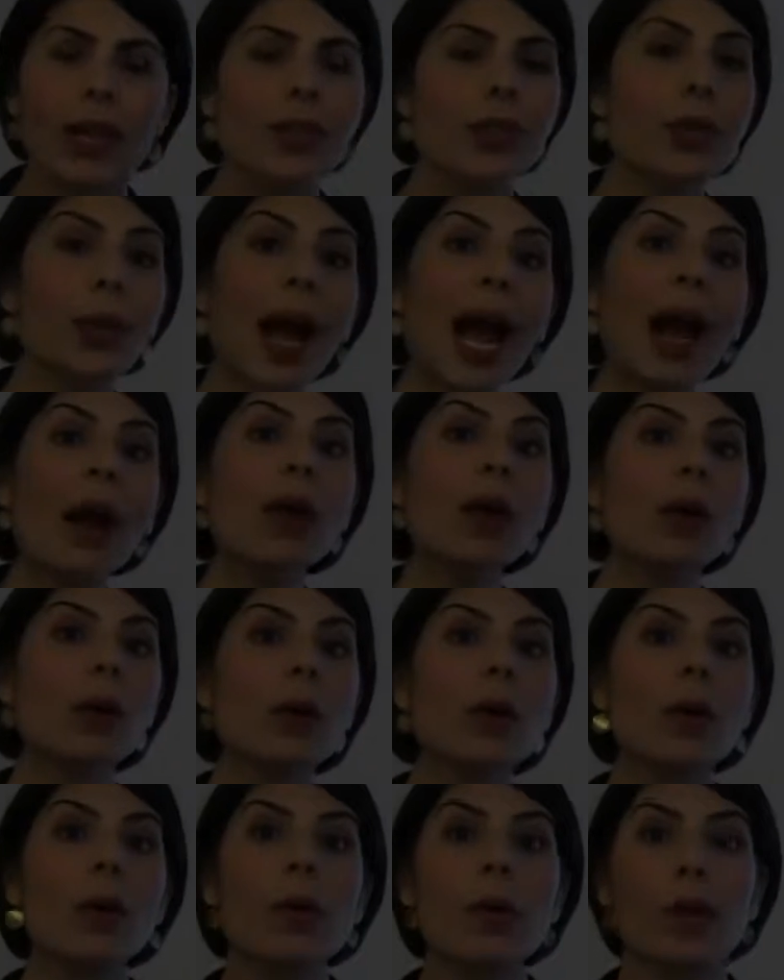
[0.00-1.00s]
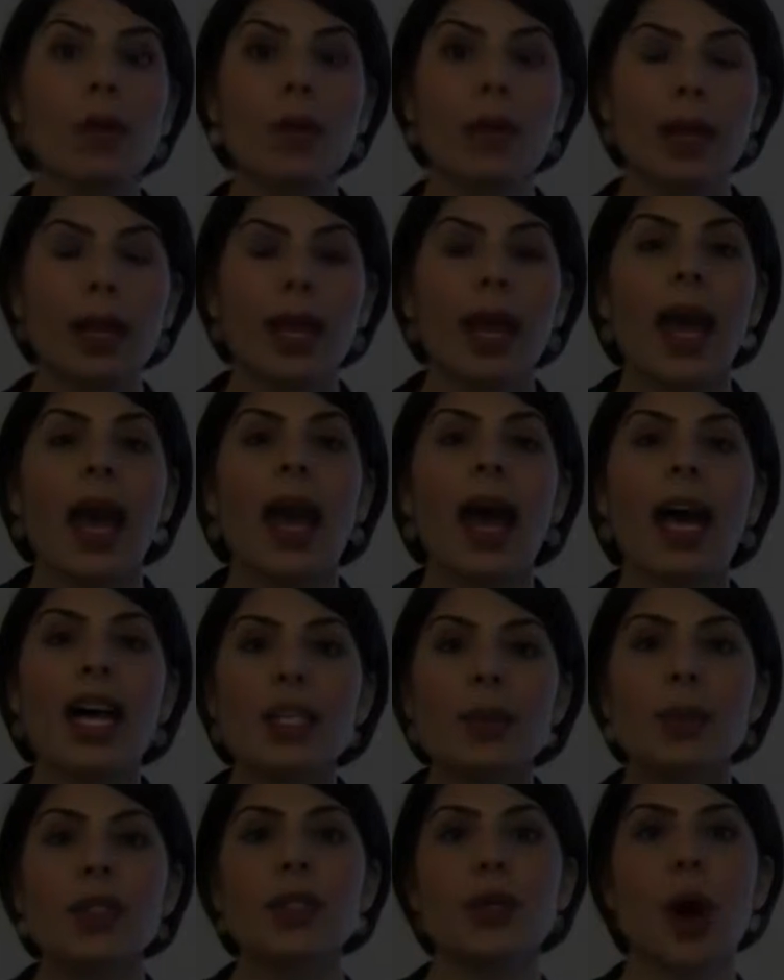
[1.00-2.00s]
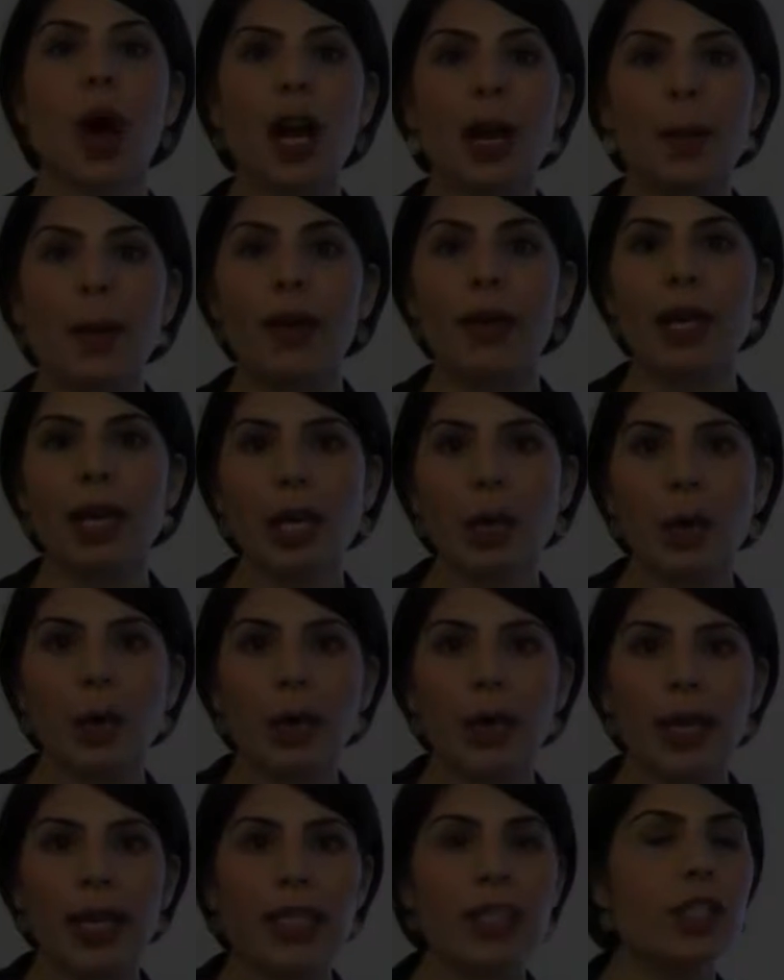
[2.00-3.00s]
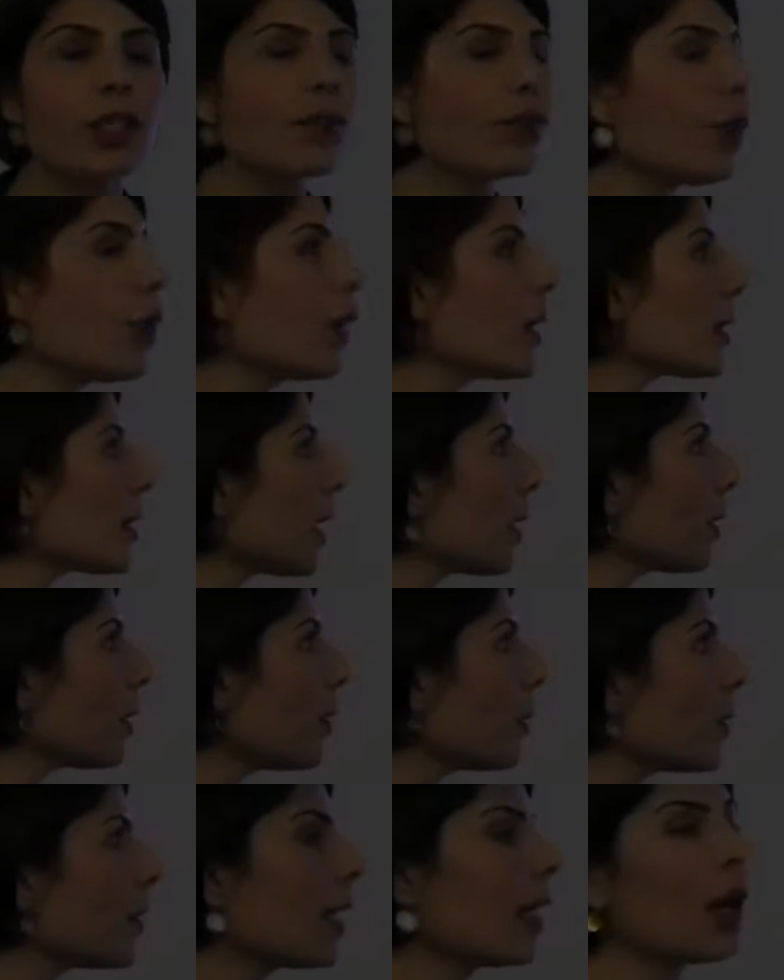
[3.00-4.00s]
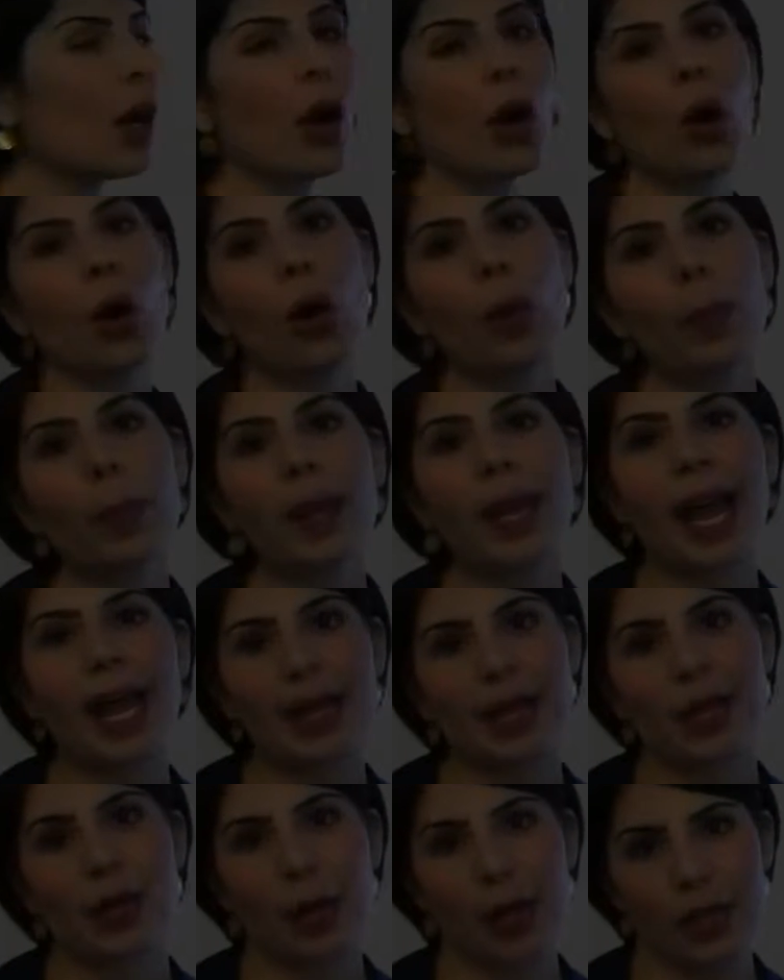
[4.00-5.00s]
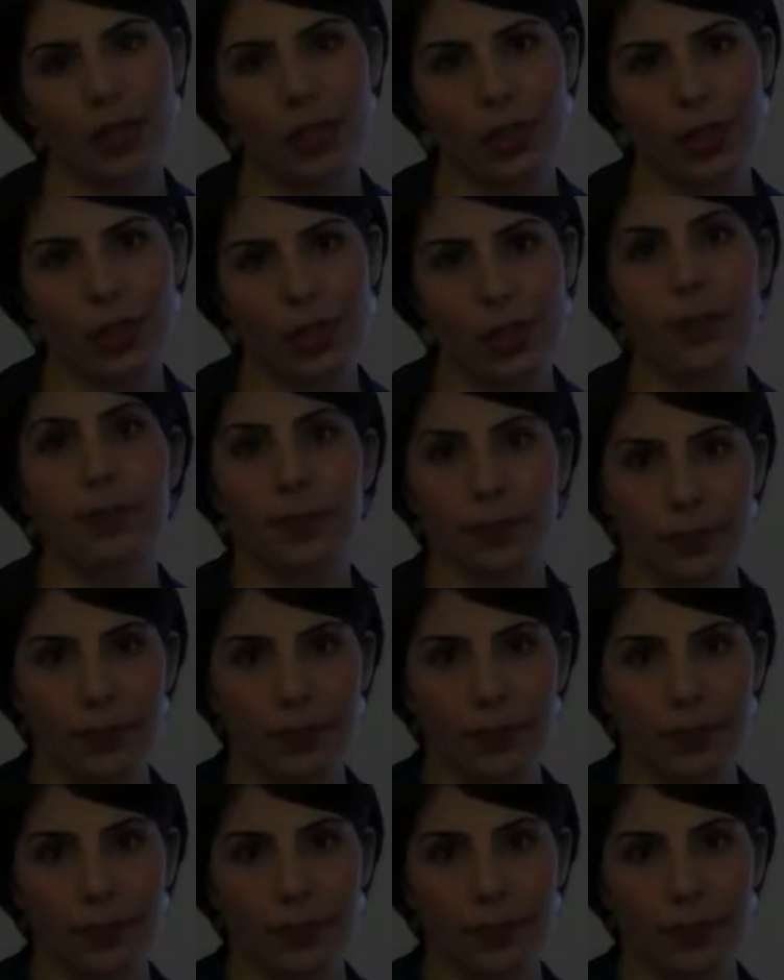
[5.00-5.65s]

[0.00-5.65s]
So our goal as we talk about inquiry is to focus on using open-ended questions.